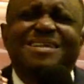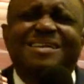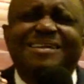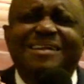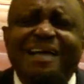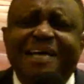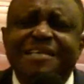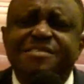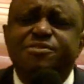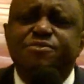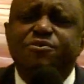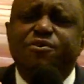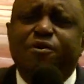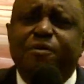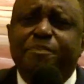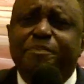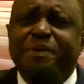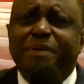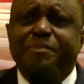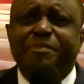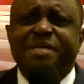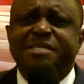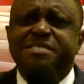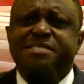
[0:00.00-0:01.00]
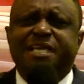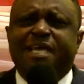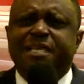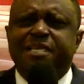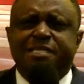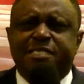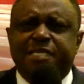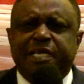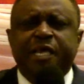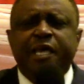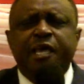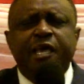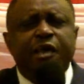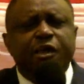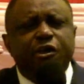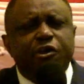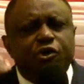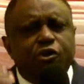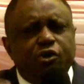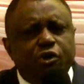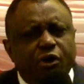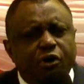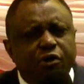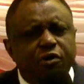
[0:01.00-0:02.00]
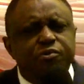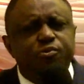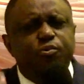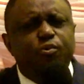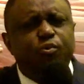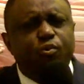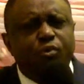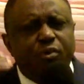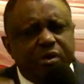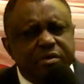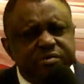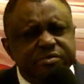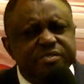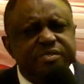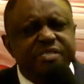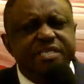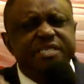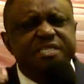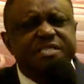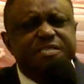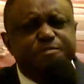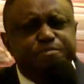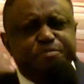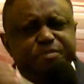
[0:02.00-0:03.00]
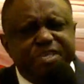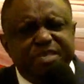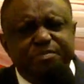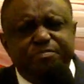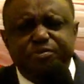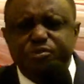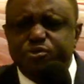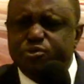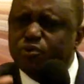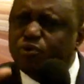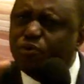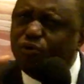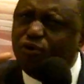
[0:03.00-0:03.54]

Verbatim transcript: grasshopper mentality. God wants his people to